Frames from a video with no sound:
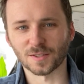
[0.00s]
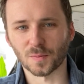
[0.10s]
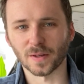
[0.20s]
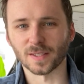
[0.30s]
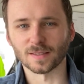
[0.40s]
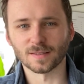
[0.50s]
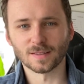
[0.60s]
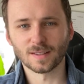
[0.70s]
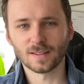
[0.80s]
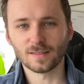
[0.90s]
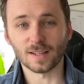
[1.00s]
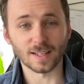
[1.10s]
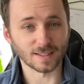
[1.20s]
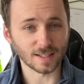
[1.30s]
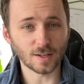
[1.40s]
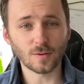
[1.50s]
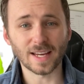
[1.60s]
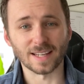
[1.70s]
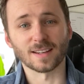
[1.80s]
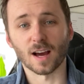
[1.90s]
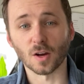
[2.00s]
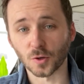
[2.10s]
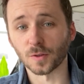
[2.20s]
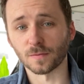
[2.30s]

Opinion. Is NIO Inc. a good